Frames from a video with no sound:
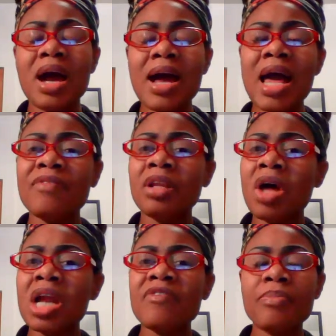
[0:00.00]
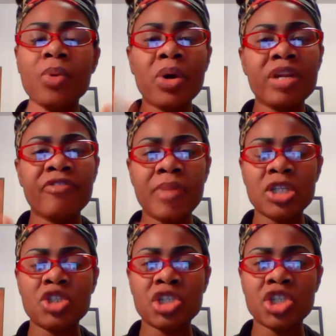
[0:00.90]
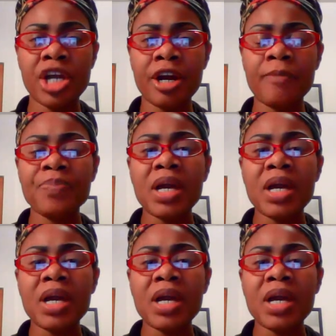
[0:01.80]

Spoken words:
I have a lot of important information to share.